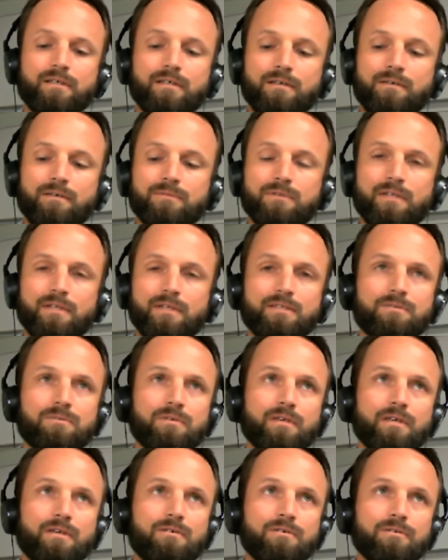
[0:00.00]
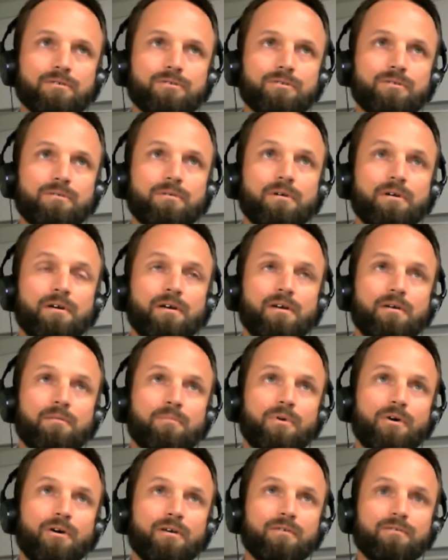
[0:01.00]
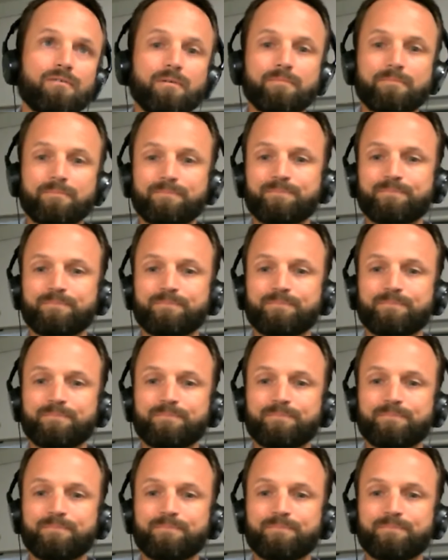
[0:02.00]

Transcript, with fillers: Um, so that's really crucial part of it.